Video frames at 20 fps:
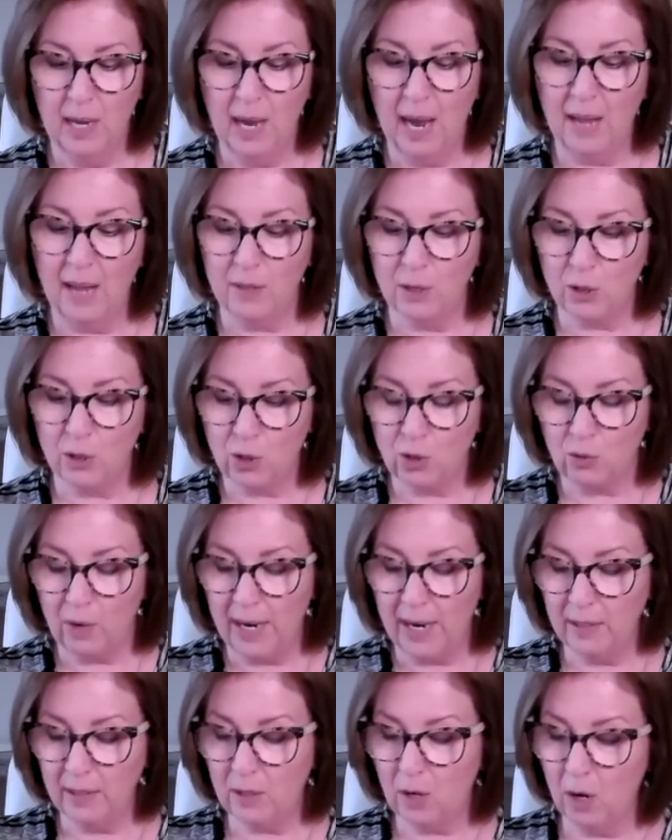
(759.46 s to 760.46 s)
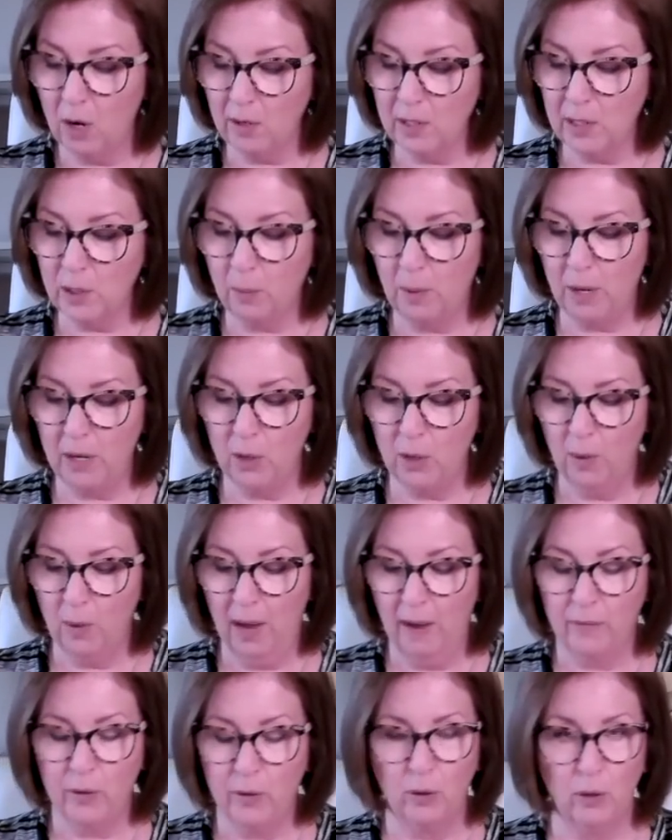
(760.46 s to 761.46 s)
And the Strength card is what you
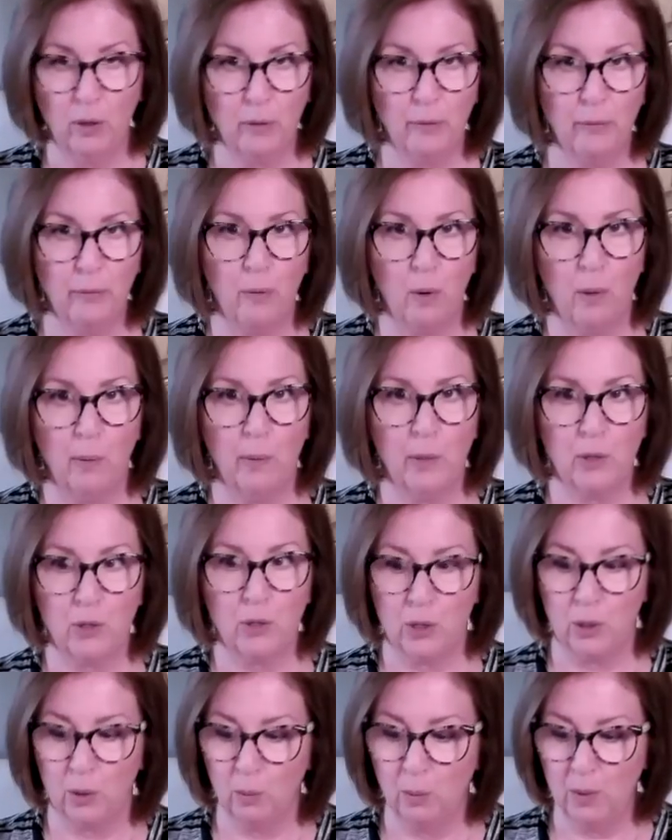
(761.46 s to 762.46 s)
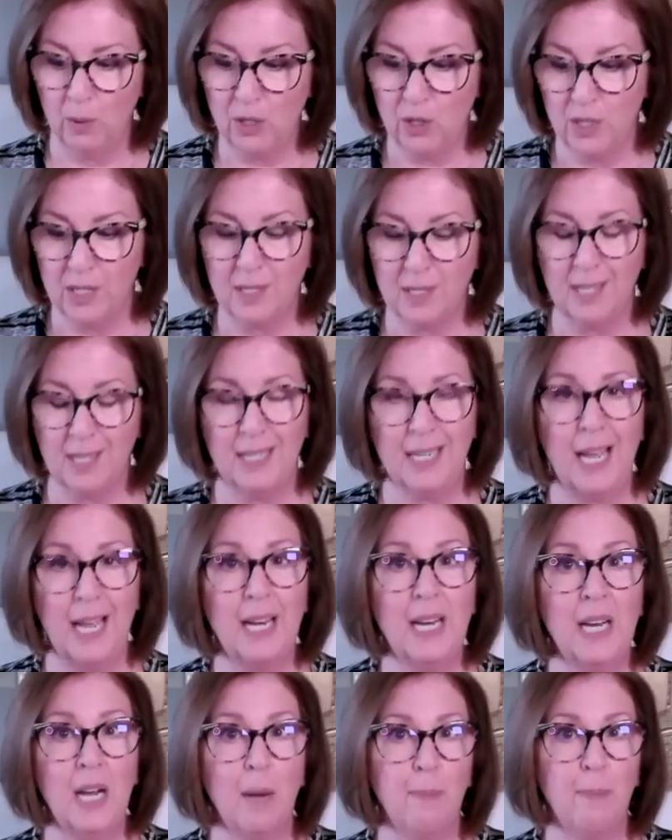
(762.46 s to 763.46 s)
have to look forward to, which is the
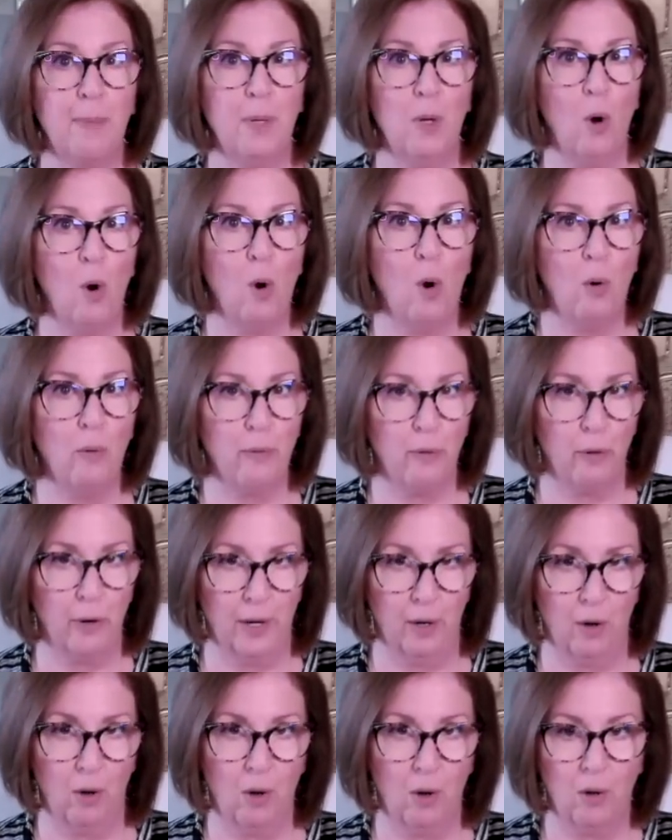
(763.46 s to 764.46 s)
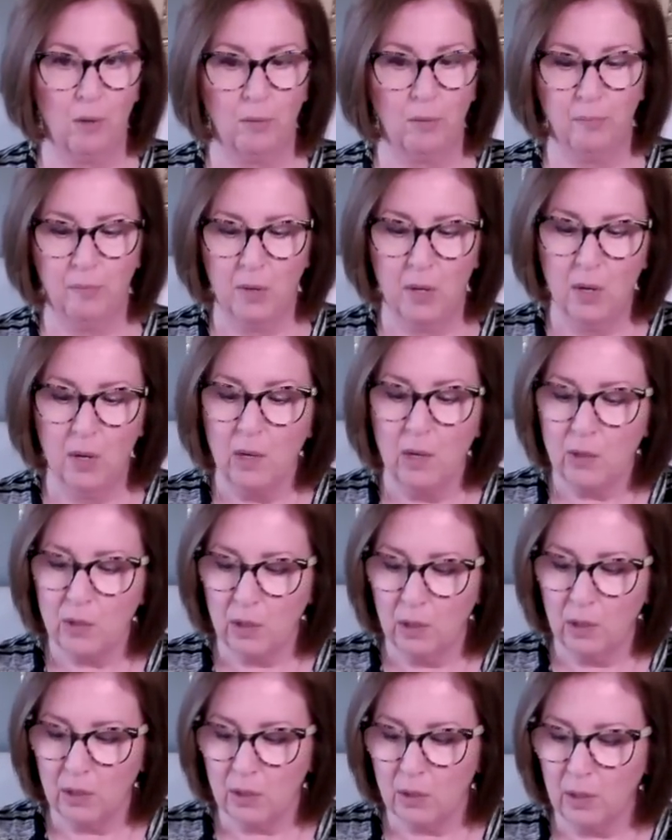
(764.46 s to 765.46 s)
getting up and over it all.
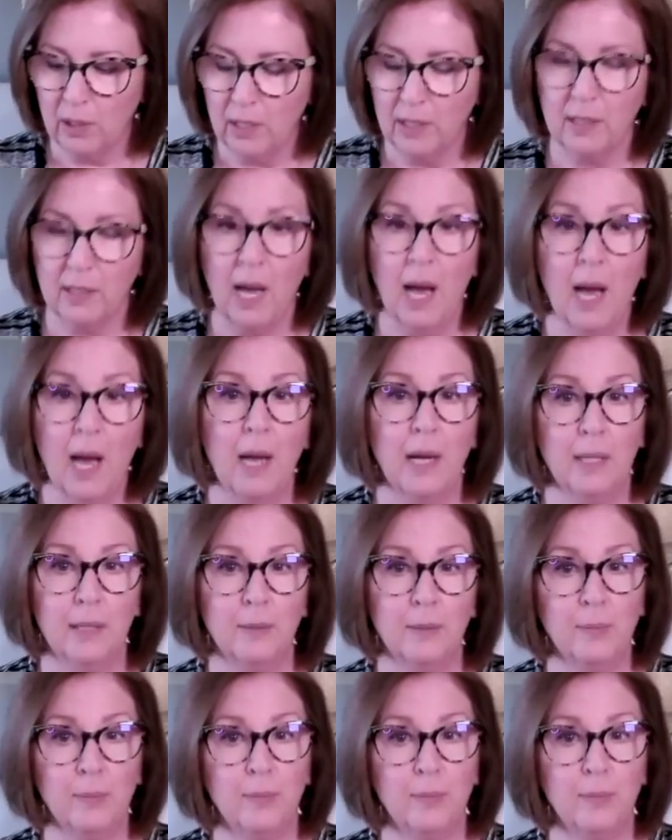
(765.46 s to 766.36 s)
So let's look at that.